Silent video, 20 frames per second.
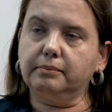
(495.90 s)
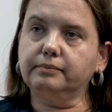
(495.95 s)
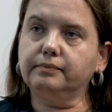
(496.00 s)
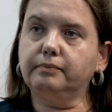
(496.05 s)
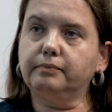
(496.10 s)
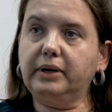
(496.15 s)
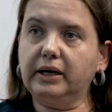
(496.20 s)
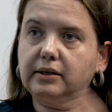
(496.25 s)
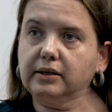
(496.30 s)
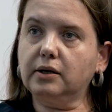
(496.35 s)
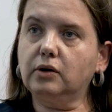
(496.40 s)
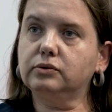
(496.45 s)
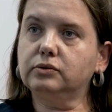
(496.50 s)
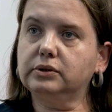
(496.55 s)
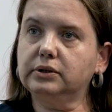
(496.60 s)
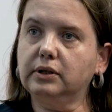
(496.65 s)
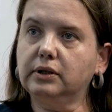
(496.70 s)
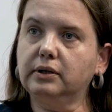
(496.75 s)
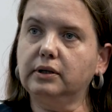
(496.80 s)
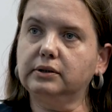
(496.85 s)

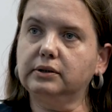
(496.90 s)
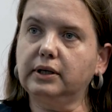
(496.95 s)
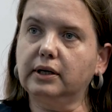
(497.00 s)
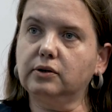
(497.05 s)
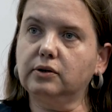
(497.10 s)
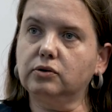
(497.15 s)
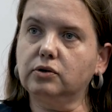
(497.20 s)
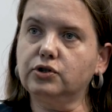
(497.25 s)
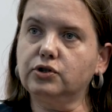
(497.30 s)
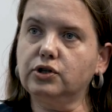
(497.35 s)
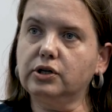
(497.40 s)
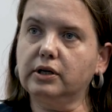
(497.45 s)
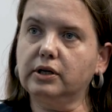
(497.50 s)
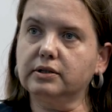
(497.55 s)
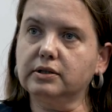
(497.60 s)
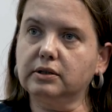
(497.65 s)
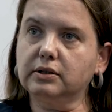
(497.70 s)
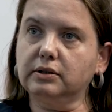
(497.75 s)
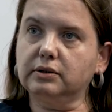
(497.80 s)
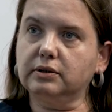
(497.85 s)
background in technology
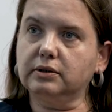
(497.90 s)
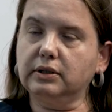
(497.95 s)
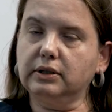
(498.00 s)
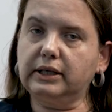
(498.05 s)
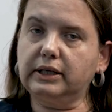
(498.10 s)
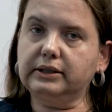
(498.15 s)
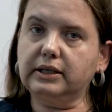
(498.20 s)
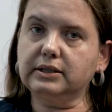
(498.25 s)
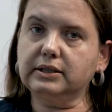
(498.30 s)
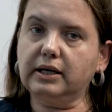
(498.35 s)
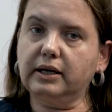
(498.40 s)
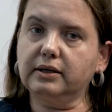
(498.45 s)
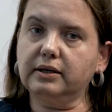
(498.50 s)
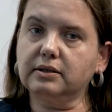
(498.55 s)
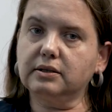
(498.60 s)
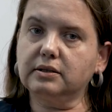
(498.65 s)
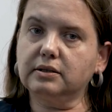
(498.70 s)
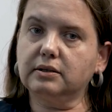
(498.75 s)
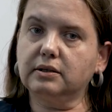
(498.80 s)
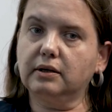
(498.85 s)
and data
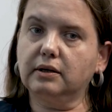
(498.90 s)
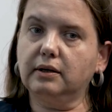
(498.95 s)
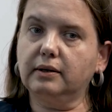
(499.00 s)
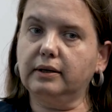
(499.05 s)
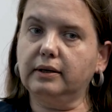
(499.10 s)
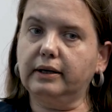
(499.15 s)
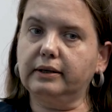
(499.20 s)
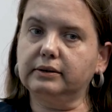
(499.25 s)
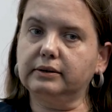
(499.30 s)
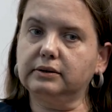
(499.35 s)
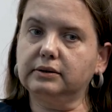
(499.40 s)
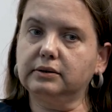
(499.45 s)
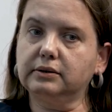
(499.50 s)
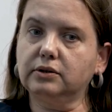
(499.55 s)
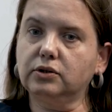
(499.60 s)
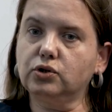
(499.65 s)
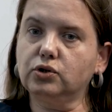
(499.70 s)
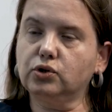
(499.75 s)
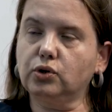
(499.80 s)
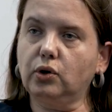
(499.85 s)
science and
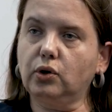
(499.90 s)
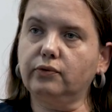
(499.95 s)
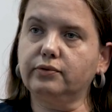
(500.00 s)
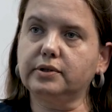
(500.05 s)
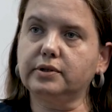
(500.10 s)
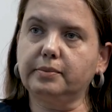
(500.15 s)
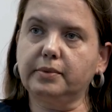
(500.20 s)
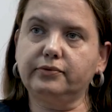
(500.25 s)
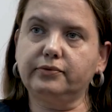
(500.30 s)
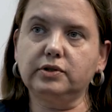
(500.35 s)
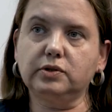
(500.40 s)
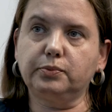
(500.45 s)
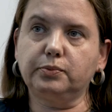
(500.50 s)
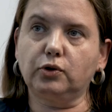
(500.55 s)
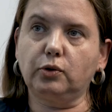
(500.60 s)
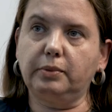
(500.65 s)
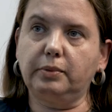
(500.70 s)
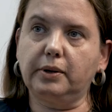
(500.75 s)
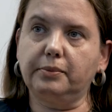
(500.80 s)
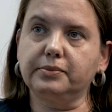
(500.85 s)
solve some of these
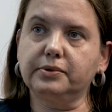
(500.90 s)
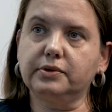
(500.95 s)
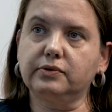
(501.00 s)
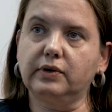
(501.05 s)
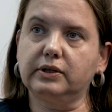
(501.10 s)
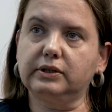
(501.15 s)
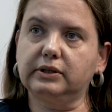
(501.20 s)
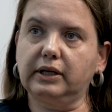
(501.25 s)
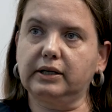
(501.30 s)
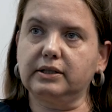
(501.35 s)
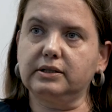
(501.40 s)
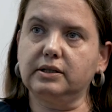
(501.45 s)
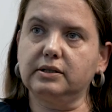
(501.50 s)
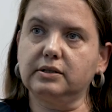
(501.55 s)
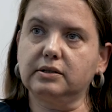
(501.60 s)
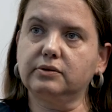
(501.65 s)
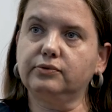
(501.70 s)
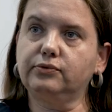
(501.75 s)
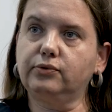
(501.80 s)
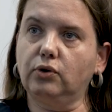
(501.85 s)
problems that
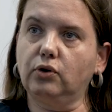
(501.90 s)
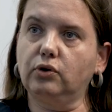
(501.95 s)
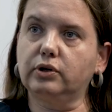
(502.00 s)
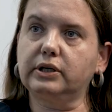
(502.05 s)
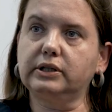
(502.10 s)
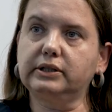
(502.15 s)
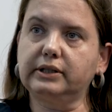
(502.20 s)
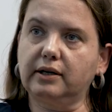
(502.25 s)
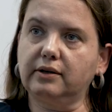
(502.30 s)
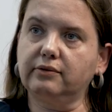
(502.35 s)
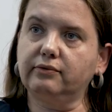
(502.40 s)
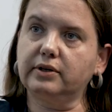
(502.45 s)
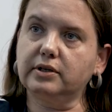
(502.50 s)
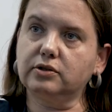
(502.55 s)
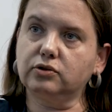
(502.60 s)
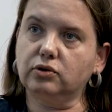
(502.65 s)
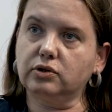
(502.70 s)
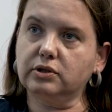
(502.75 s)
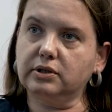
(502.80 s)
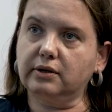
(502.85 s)
exist for retail
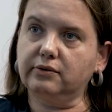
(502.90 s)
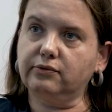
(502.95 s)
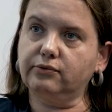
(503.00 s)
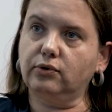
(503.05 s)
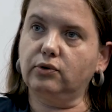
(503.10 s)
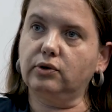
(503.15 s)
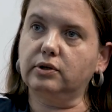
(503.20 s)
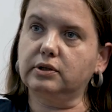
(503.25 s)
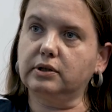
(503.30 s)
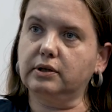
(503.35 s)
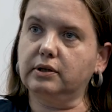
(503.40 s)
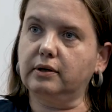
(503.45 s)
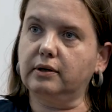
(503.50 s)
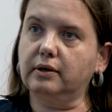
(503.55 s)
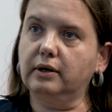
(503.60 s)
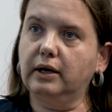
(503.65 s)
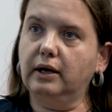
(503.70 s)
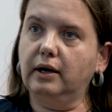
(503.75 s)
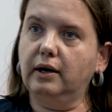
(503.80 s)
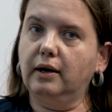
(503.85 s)
investors and for
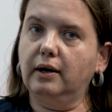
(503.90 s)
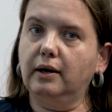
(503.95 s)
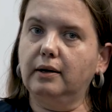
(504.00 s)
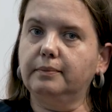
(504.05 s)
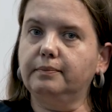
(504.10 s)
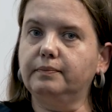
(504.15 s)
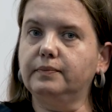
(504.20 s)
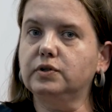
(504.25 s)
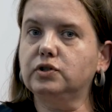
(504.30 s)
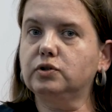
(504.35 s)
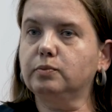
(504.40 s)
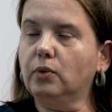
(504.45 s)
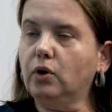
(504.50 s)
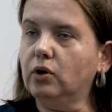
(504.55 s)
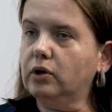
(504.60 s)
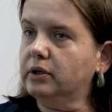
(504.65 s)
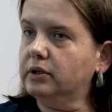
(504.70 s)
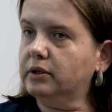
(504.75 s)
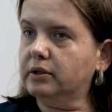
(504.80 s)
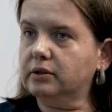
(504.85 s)

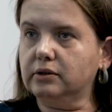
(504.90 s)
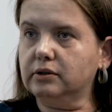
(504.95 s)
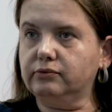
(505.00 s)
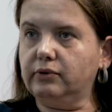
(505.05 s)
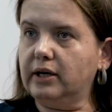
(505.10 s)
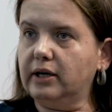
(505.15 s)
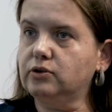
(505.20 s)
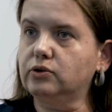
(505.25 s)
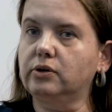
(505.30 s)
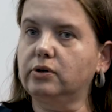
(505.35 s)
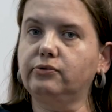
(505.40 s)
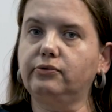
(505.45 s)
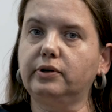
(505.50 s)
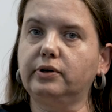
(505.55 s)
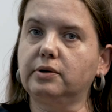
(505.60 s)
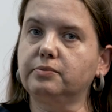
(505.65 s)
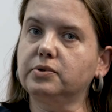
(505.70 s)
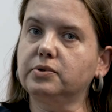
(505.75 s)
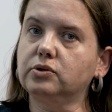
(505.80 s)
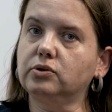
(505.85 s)
smaller advisory
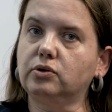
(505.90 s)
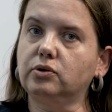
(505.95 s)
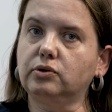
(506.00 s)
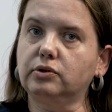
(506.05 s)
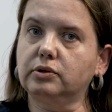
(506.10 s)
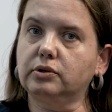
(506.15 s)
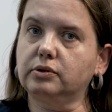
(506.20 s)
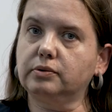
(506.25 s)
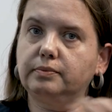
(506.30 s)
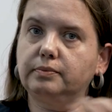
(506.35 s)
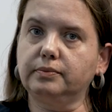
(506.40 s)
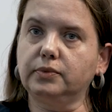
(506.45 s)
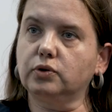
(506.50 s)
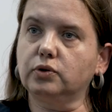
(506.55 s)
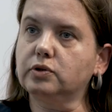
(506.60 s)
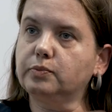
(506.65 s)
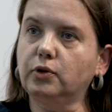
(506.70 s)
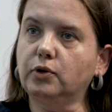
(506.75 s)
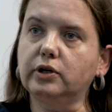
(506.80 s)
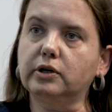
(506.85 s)
firms or
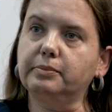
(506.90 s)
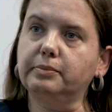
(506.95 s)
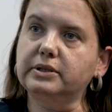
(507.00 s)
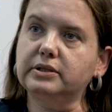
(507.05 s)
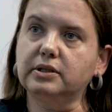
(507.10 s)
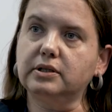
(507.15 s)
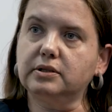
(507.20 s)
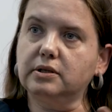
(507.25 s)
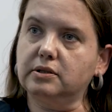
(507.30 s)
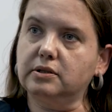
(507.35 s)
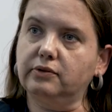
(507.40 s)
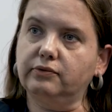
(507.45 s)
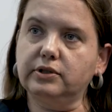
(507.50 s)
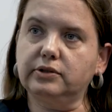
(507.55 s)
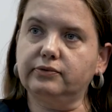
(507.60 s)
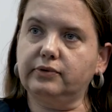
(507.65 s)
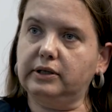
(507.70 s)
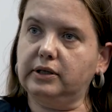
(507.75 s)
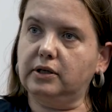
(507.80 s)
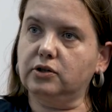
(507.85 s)
smaller businesses in
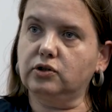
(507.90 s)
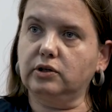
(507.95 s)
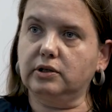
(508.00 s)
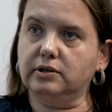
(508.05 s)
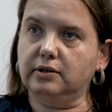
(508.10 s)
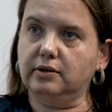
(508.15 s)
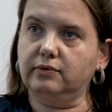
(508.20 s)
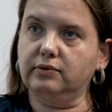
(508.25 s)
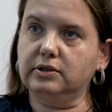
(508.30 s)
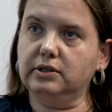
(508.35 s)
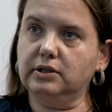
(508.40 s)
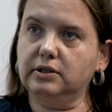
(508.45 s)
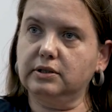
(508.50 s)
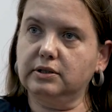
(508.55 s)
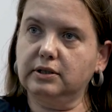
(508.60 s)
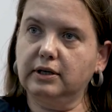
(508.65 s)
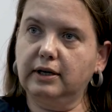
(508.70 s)
these financial services,